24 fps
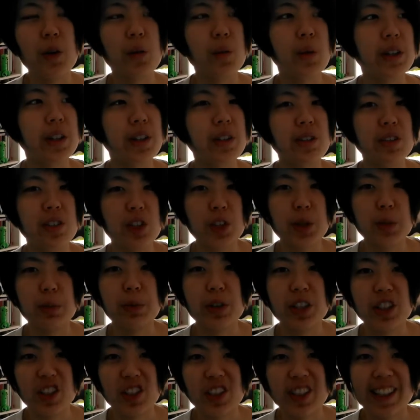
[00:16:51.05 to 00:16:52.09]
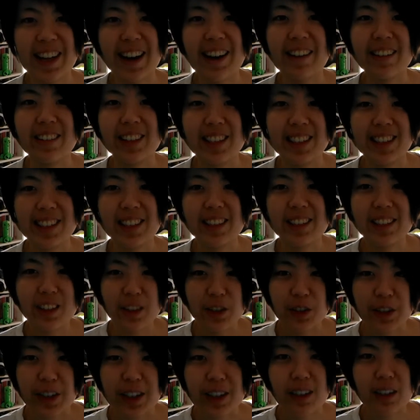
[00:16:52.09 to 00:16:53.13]
when you just push it down, it's going to
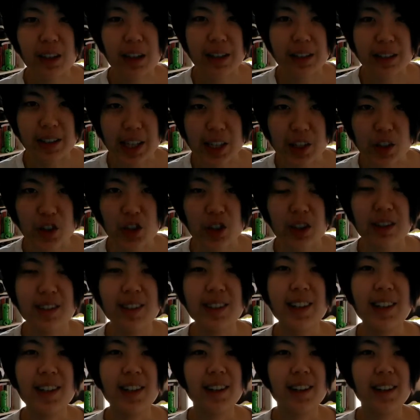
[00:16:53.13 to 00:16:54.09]
create a lot of tension.